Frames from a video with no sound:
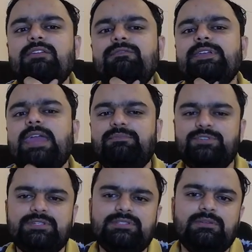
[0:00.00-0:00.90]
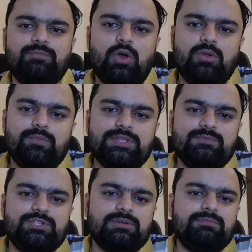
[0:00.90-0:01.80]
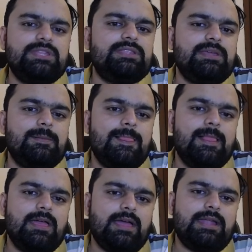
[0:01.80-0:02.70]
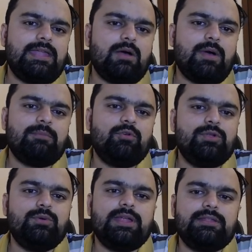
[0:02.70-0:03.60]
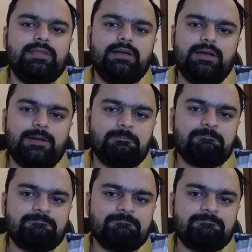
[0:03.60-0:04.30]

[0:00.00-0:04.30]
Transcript: if he captures, the problem is bishop b3, and now I'm going to get the